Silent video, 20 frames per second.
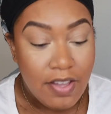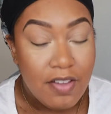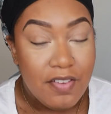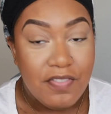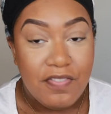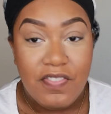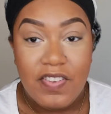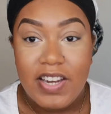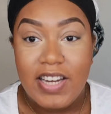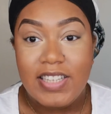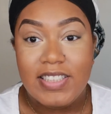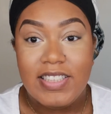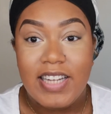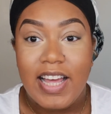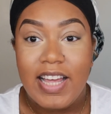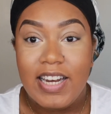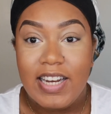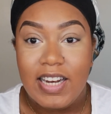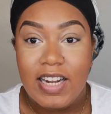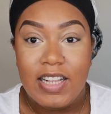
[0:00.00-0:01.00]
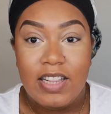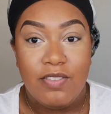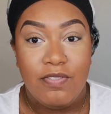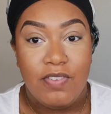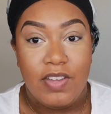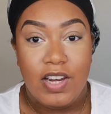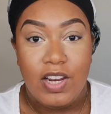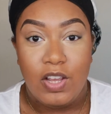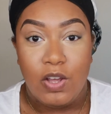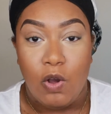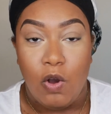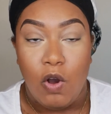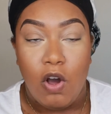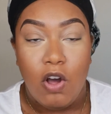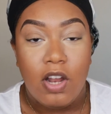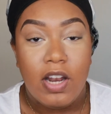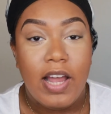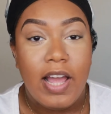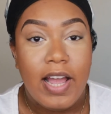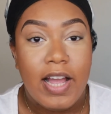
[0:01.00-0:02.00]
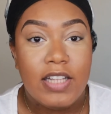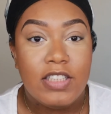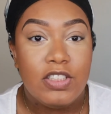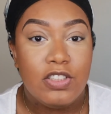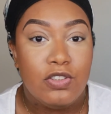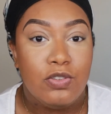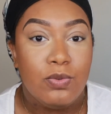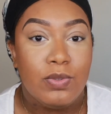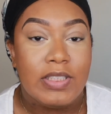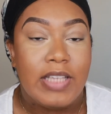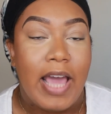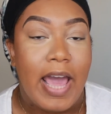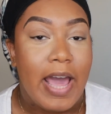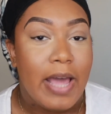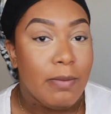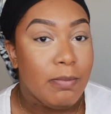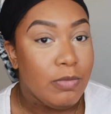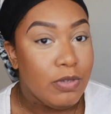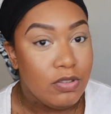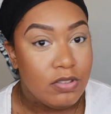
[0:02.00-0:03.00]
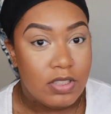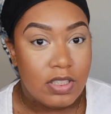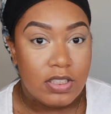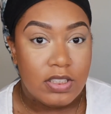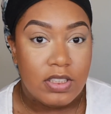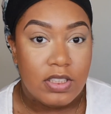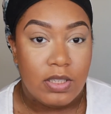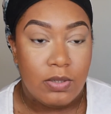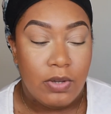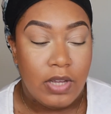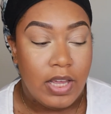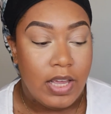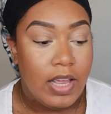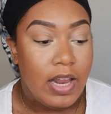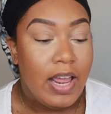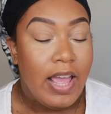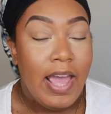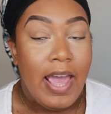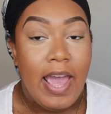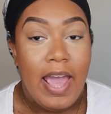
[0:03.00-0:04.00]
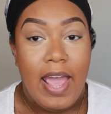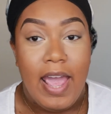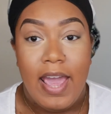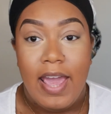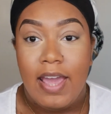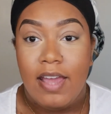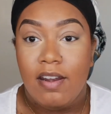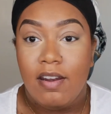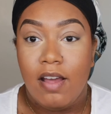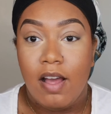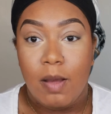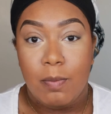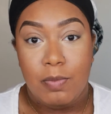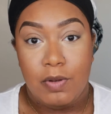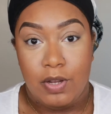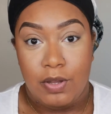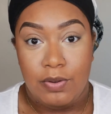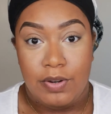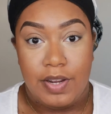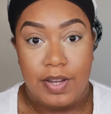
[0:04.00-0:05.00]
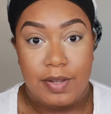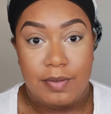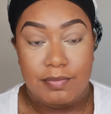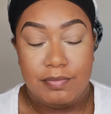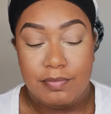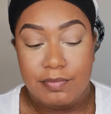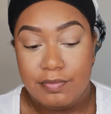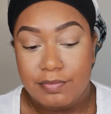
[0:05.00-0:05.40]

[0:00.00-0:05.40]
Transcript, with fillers: Finished editing the video. All I had to do was add music to it and upload it.